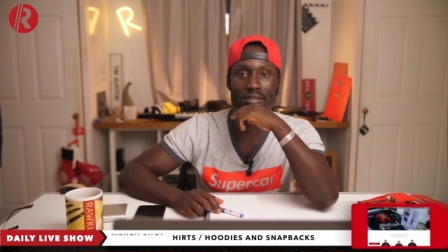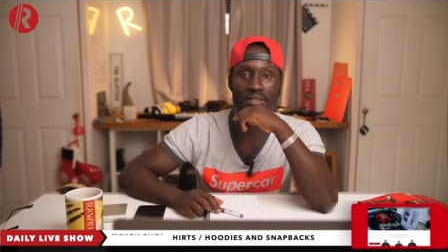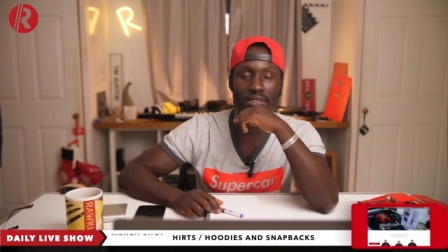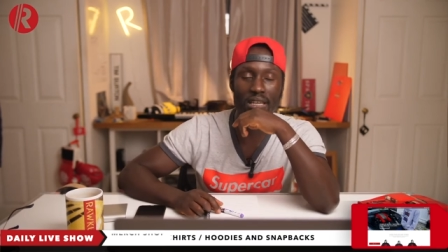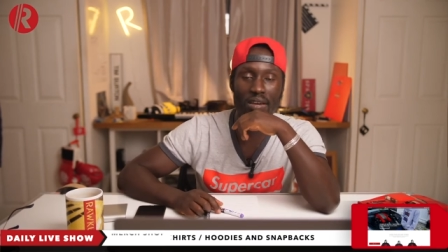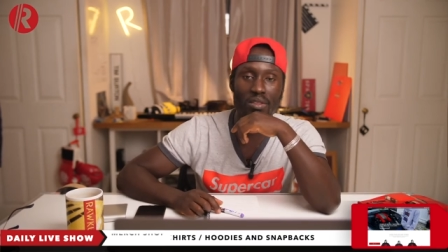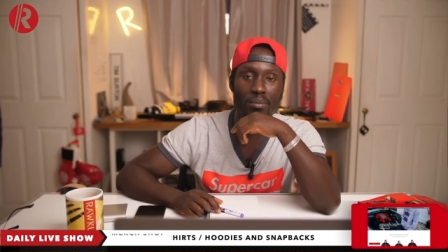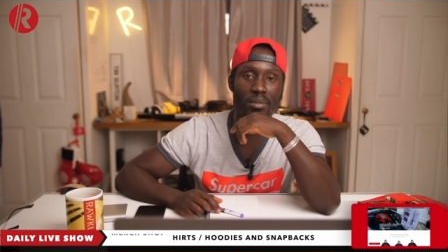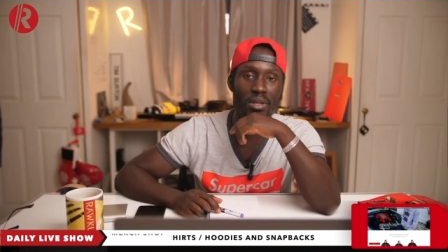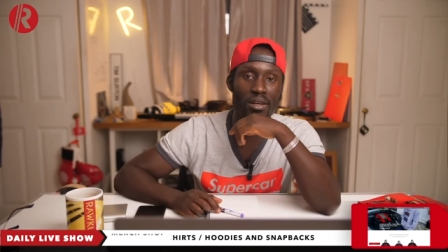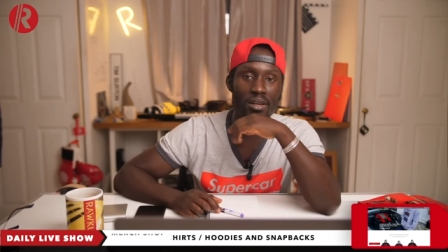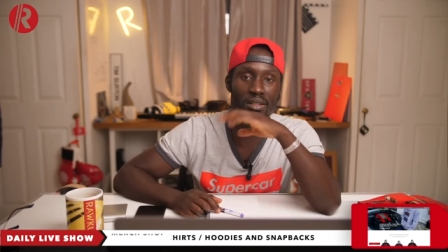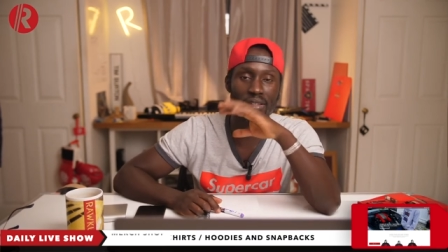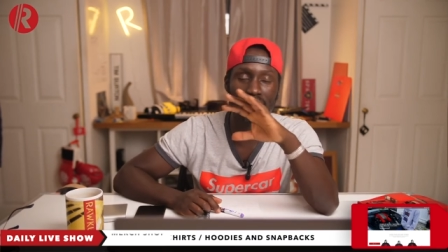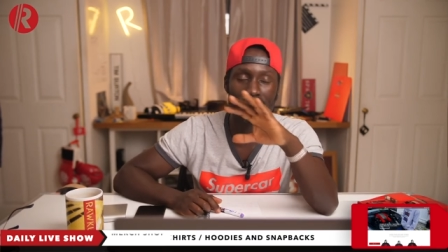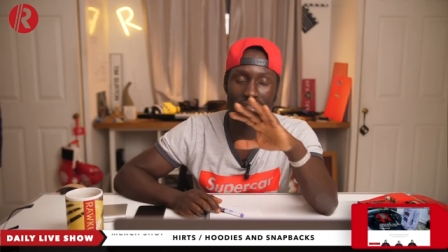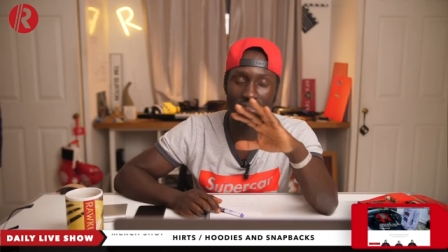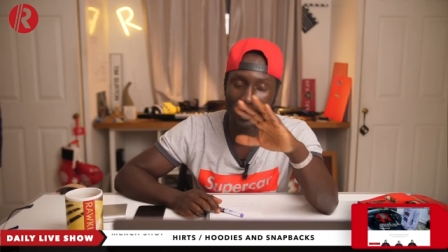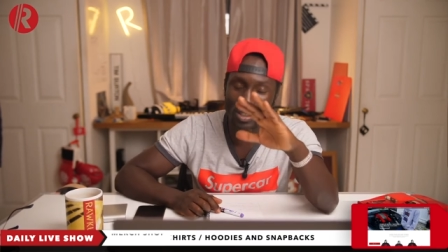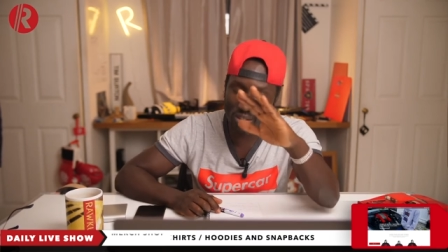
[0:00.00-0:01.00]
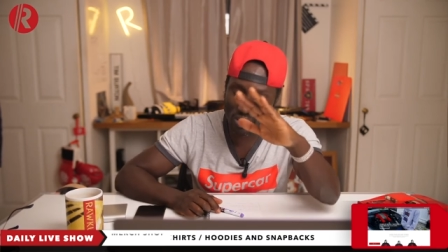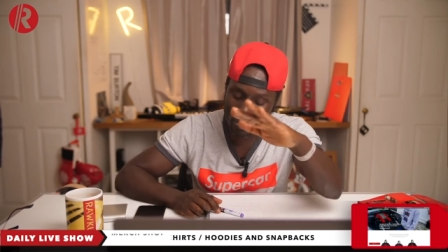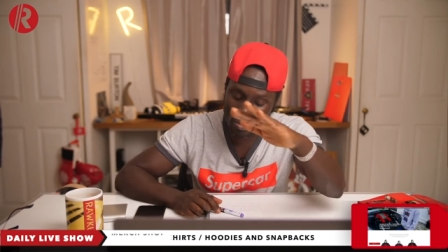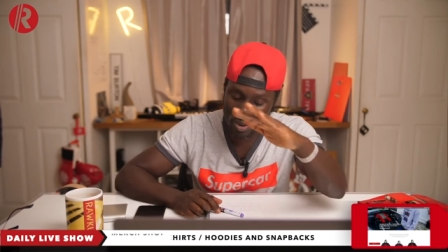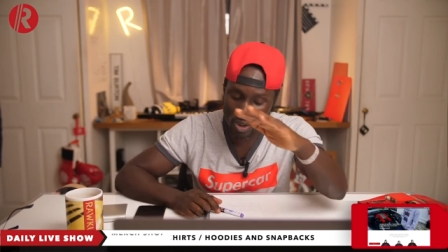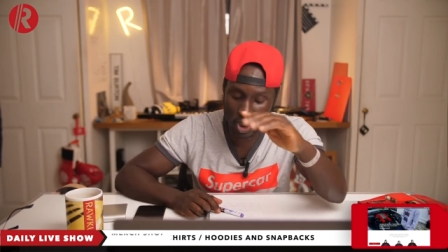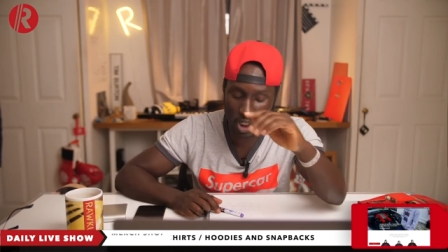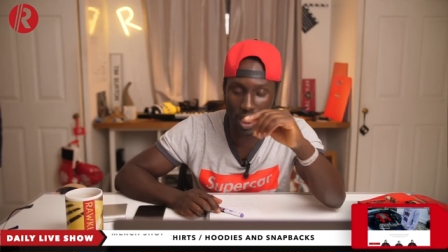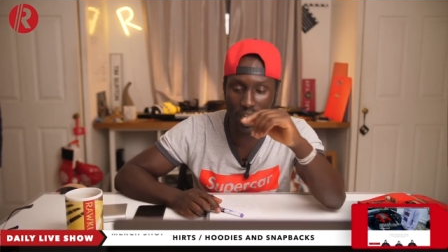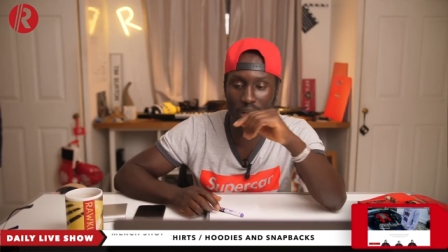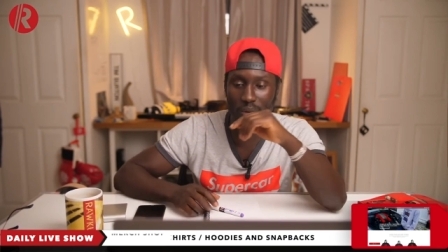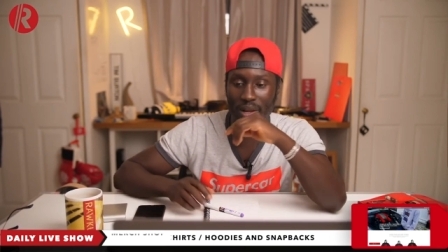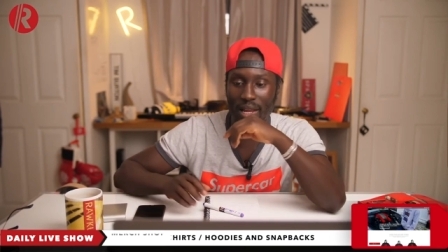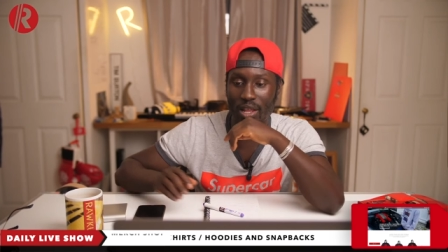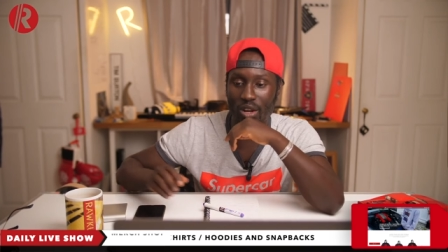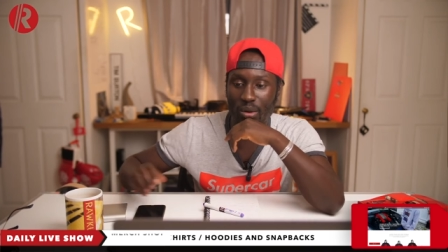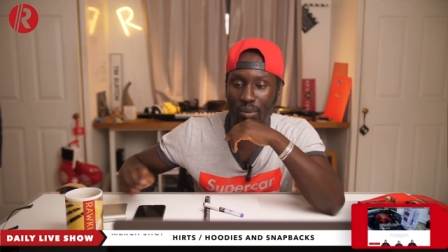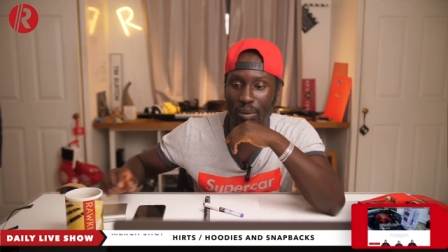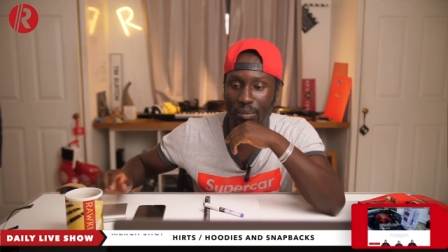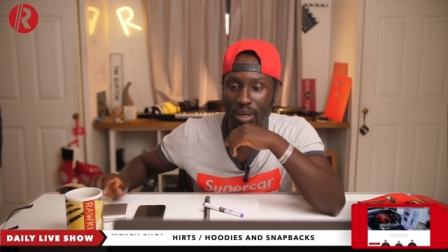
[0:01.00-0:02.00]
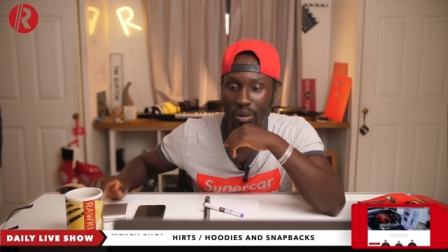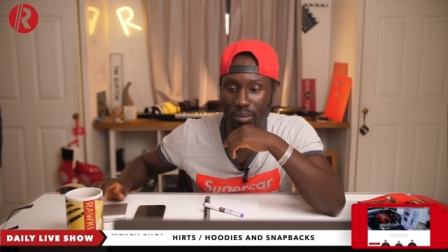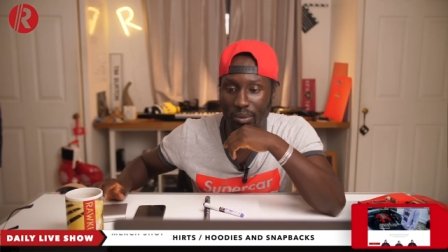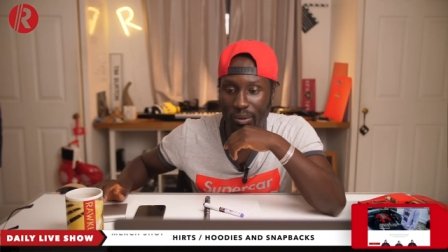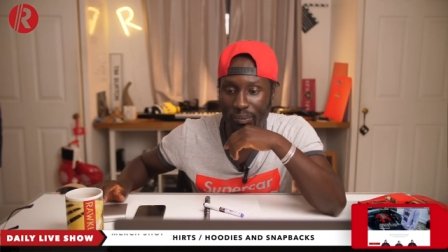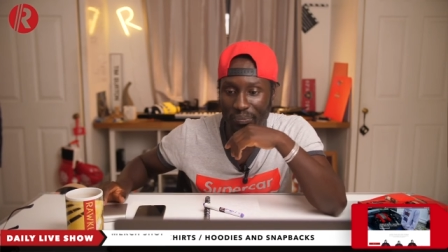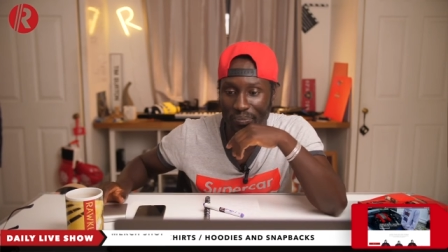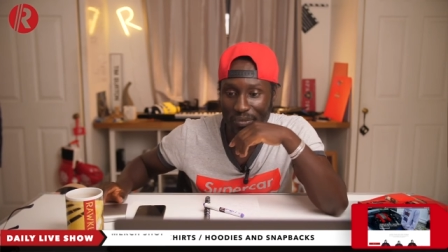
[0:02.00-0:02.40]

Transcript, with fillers: Give them a just chill a little bit, people.